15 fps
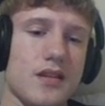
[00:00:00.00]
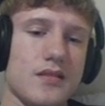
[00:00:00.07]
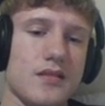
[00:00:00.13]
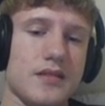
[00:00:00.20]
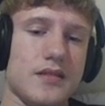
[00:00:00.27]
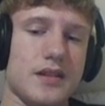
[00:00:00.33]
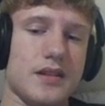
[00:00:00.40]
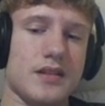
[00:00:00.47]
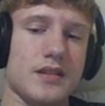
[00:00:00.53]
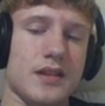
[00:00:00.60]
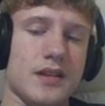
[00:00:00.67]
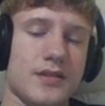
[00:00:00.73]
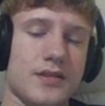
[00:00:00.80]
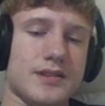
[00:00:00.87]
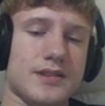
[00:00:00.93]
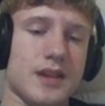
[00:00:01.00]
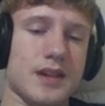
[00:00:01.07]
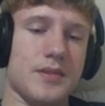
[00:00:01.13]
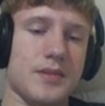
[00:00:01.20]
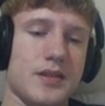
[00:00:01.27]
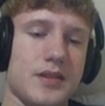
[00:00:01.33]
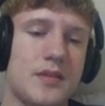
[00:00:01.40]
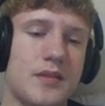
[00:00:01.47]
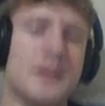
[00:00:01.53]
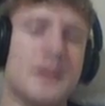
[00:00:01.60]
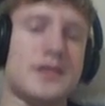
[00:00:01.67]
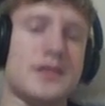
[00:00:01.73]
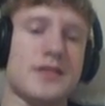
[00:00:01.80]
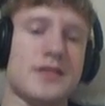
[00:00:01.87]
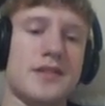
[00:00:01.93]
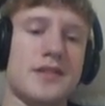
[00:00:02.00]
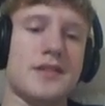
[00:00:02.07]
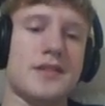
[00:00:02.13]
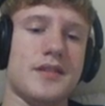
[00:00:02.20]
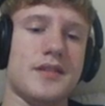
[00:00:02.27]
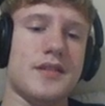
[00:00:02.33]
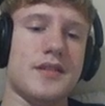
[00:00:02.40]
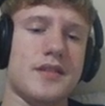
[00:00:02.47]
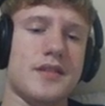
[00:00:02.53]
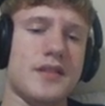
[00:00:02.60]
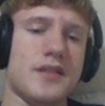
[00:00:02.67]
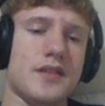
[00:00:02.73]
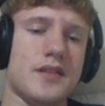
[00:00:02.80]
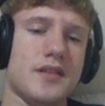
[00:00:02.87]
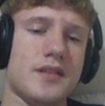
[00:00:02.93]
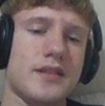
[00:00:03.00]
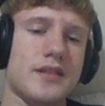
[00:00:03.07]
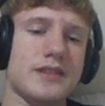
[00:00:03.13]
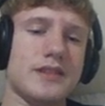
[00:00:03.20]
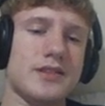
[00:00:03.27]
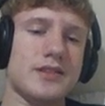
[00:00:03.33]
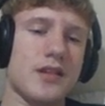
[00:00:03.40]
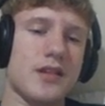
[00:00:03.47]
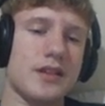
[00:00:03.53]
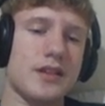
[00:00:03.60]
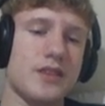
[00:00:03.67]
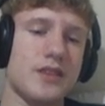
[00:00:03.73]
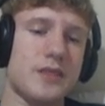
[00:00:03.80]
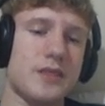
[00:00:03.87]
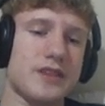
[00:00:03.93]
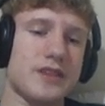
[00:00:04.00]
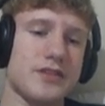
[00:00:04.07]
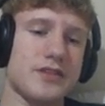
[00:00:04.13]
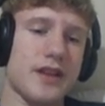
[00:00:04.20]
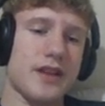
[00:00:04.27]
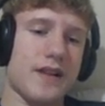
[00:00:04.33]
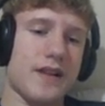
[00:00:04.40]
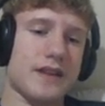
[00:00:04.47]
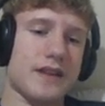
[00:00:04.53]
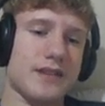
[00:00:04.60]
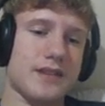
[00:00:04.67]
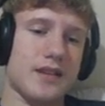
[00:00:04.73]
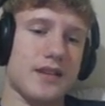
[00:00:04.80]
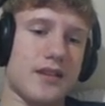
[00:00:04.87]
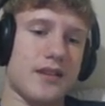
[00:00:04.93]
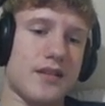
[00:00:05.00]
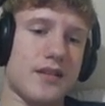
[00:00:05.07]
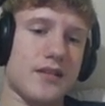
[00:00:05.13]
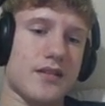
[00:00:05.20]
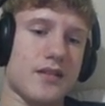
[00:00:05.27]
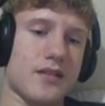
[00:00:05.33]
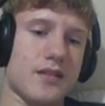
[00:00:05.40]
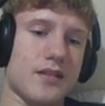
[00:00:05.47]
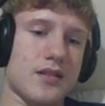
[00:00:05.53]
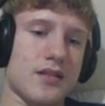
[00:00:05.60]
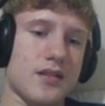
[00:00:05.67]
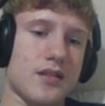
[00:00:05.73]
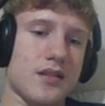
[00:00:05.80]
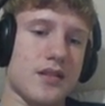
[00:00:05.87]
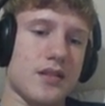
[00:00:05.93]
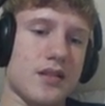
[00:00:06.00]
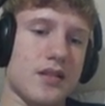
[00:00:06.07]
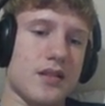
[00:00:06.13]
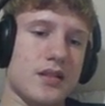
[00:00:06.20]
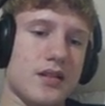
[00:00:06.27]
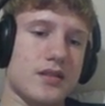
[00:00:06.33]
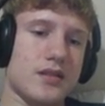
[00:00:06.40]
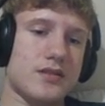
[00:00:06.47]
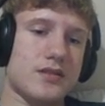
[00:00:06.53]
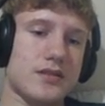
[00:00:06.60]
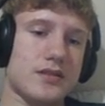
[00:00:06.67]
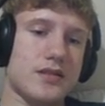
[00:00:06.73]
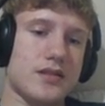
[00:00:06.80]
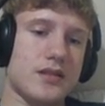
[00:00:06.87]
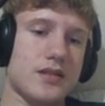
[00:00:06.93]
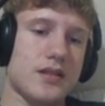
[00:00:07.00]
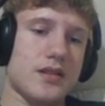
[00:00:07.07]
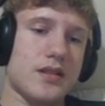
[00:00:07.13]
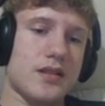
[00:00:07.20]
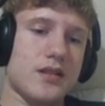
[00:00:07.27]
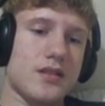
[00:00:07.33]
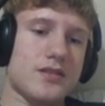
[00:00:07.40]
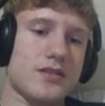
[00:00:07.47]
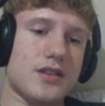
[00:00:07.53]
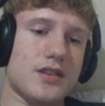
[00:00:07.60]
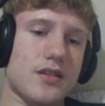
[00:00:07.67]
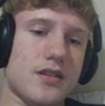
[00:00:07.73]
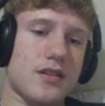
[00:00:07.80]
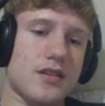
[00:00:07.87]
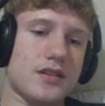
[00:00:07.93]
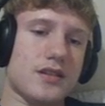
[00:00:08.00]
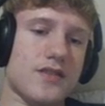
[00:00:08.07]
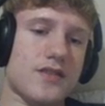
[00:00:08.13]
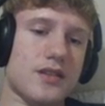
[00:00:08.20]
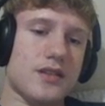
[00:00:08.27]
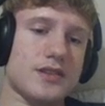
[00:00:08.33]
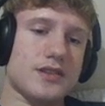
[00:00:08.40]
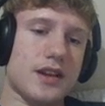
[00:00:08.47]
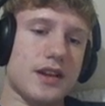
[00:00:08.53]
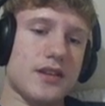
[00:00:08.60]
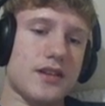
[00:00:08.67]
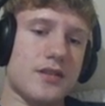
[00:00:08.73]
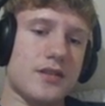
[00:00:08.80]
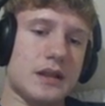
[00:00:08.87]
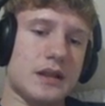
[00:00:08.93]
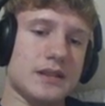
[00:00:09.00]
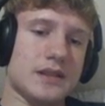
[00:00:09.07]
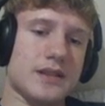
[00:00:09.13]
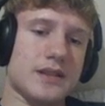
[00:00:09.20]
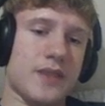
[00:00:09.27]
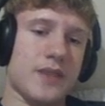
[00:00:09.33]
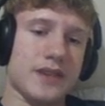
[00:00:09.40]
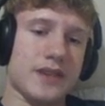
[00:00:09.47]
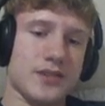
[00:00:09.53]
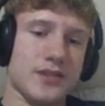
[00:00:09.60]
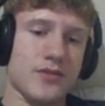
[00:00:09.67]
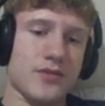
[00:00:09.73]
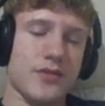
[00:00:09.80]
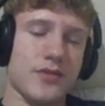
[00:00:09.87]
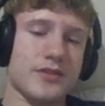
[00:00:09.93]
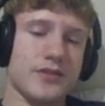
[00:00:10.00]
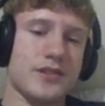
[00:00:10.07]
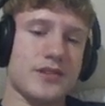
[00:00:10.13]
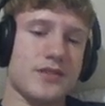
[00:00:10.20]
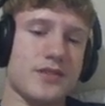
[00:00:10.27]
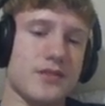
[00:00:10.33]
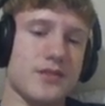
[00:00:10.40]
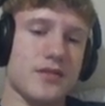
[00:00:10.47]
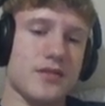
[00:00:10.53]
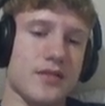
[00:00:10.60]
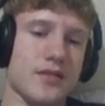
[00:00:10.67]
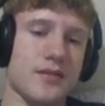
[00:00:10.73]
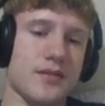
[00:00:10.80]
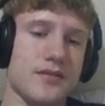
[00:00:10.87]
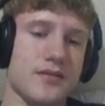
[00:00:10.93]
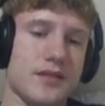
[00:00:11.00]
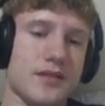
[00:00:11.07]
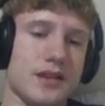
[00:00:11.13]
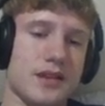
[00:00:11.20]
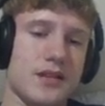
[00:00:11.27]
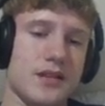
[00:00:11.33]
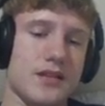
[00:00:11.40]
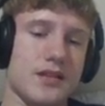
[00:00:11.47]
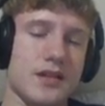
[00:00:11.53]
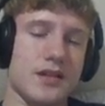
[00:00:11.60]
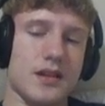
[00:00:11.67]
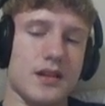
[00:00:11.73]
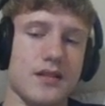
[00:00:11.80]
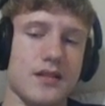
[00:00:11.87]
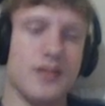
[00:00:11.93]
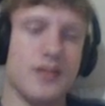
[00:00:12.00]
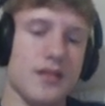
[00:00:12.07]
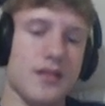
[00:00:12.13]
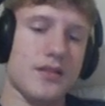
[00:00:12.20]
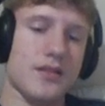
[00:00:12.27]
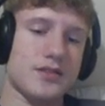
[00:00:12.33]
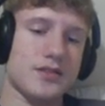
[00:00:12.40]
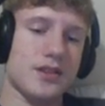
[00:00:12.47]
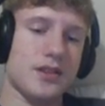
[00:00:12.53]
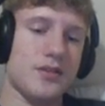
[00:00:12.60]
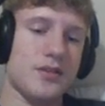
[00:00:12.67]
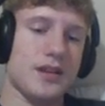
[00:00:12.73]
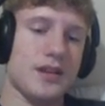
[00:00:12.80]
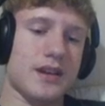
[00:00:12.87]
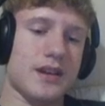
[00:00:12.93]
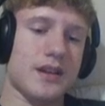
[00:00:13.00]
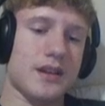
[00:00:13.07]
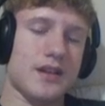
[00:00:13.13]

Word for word: like they always talk about human history? Like, just call it human history class then. Just, there's, as far as I know, at least in my school, there's, or yeah, there's no like